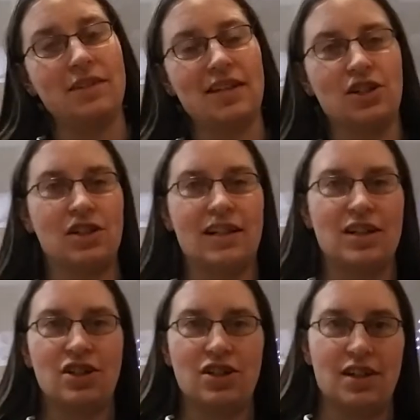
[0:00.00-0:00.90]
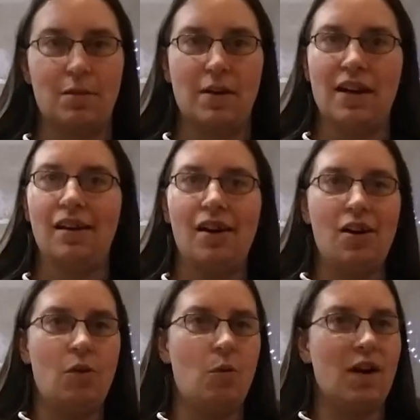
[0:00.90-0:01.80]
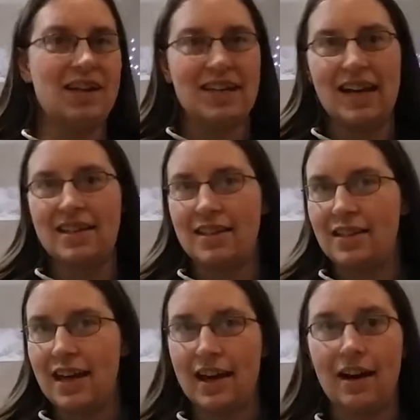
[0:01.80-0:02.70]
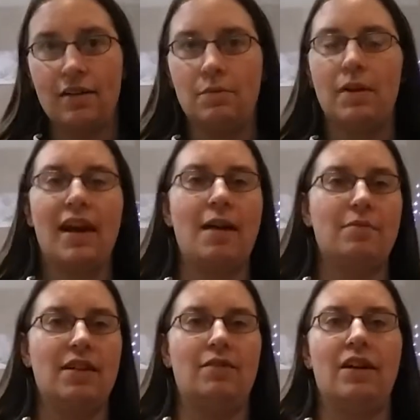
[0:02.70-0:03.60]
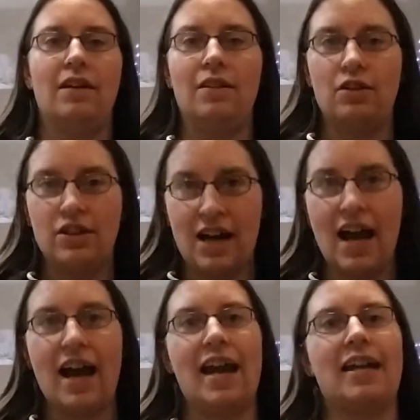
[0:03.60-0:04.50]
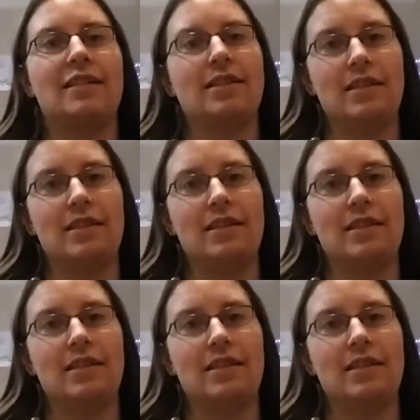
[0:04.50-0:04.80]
Essentially, it's just going to be what it takes to take care of them in captivity, their diets,